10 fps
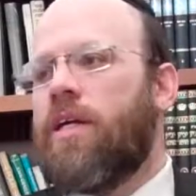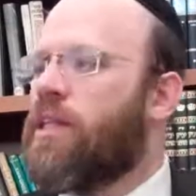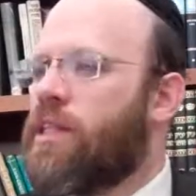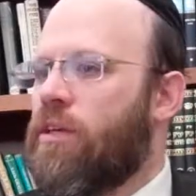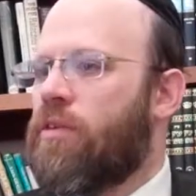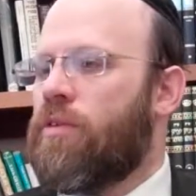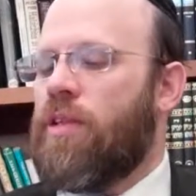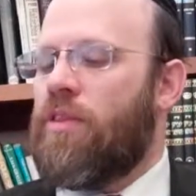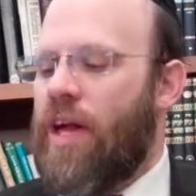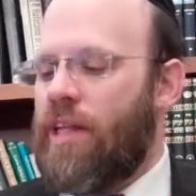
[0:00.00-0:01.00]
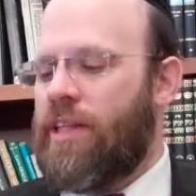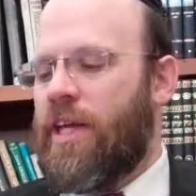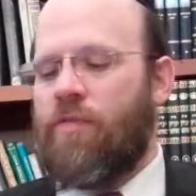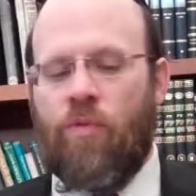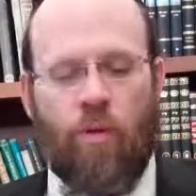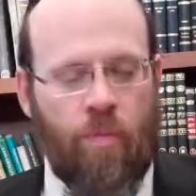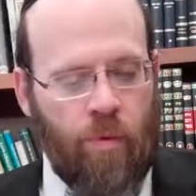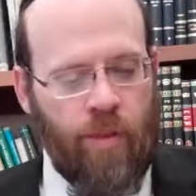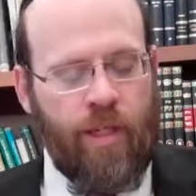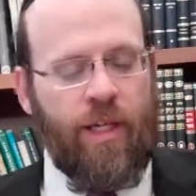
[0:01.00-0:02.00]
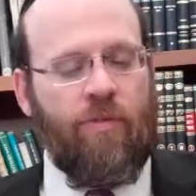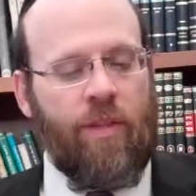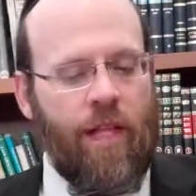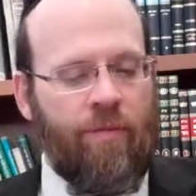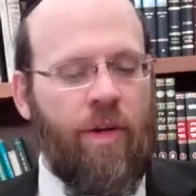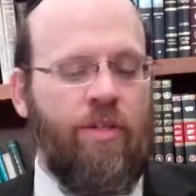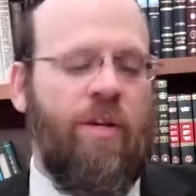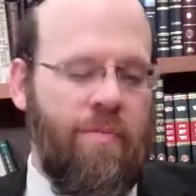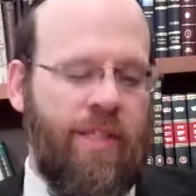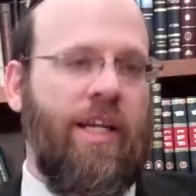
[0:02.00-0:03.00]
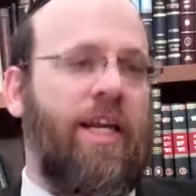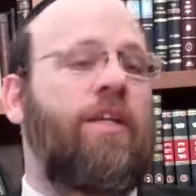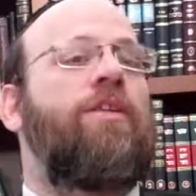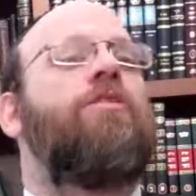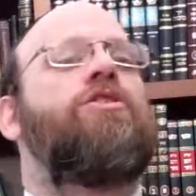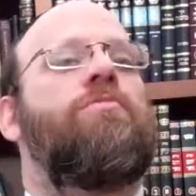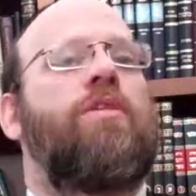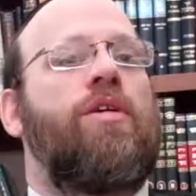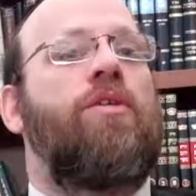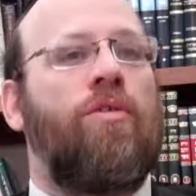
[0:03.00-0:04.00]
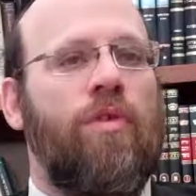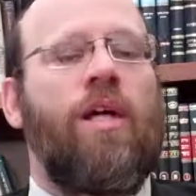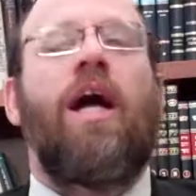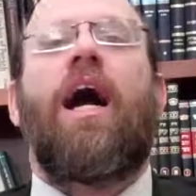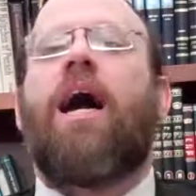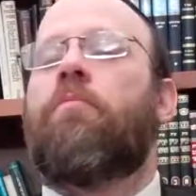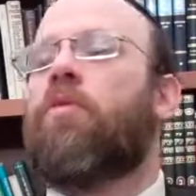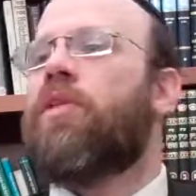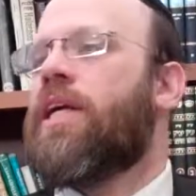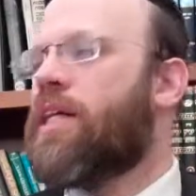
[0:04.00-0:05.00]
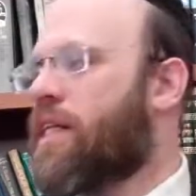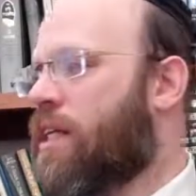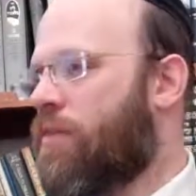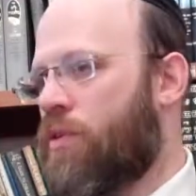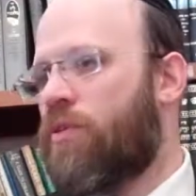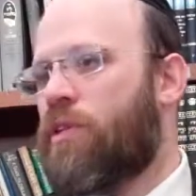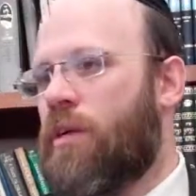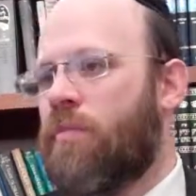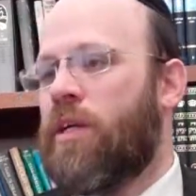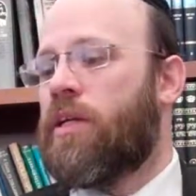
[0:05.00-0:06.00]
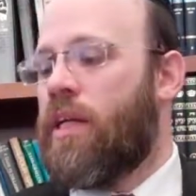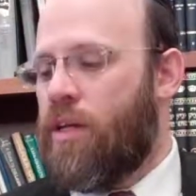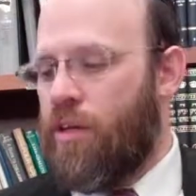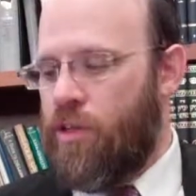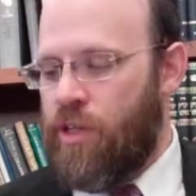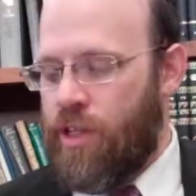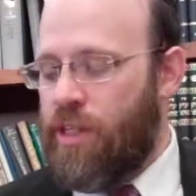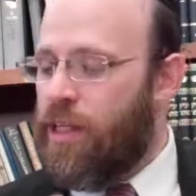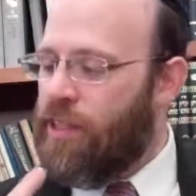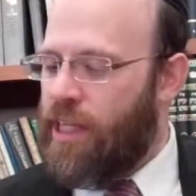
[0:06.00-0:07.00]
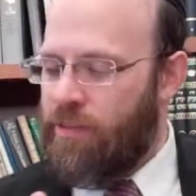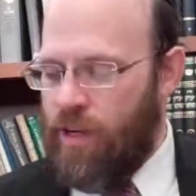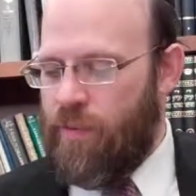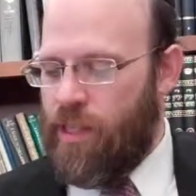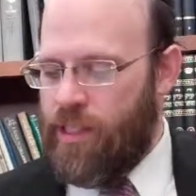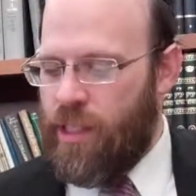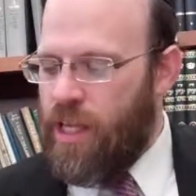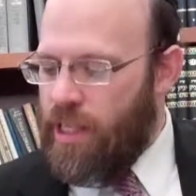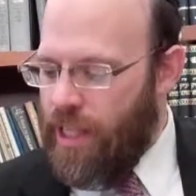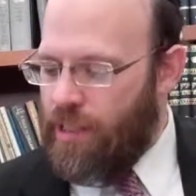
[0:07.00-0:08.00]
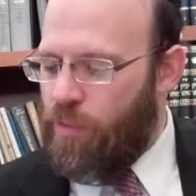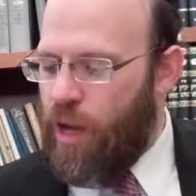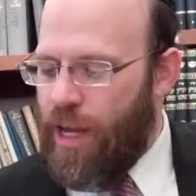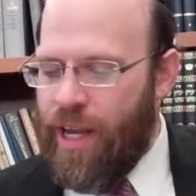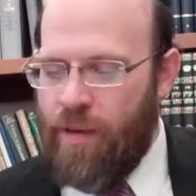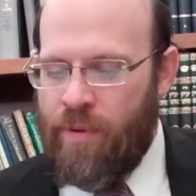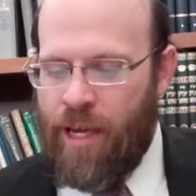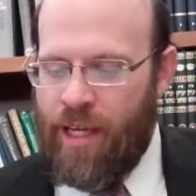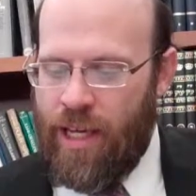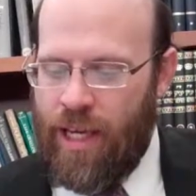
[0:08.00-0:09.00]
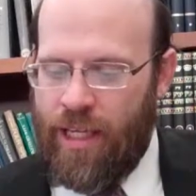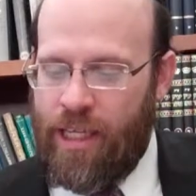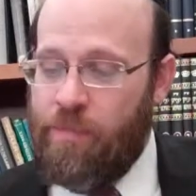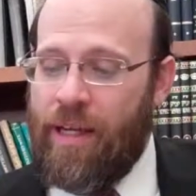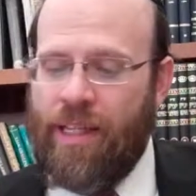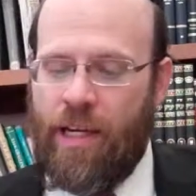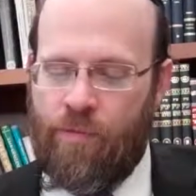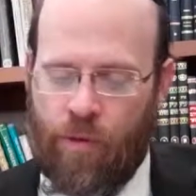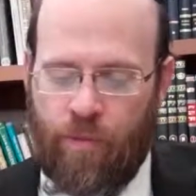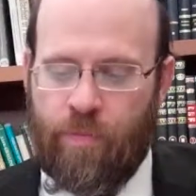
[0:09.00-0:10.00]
So therefore that's what Hashem is saying. Kedoshim Tiyu, I'm only asking of you something, because that's what I've asked. That's what I am, and I can expect that of you.